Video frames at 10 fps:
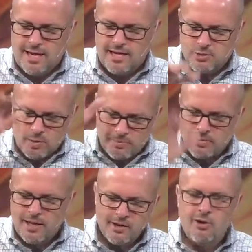And as we
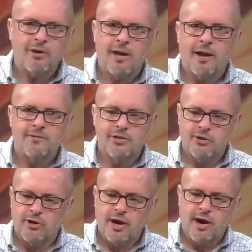plant our lives
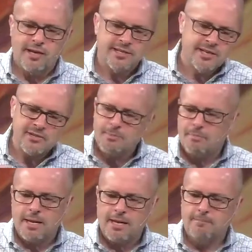near God, it doesn't
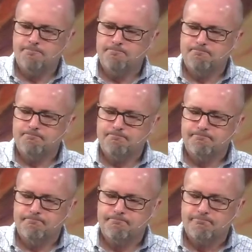mean
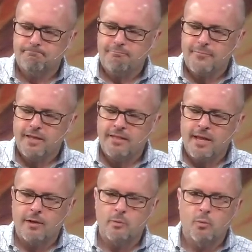
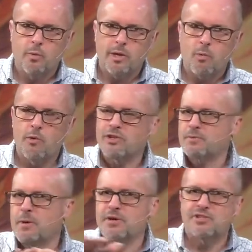that we won't
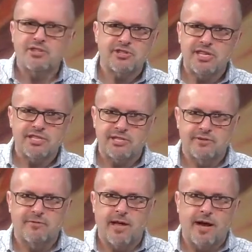experience the seasons
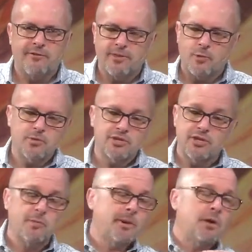of life. There will
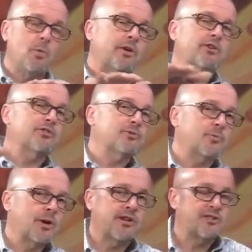still be winter,
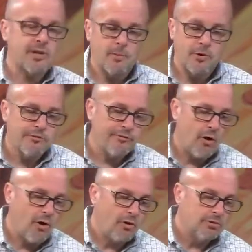spring, summer, and
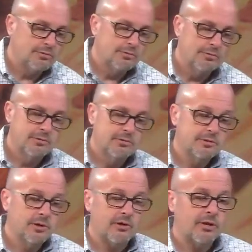fall.
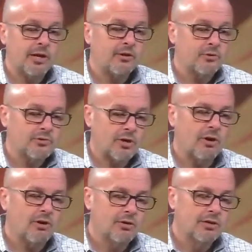All you got to do is
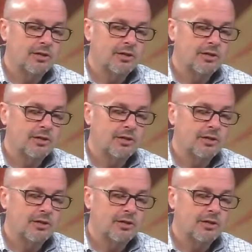call.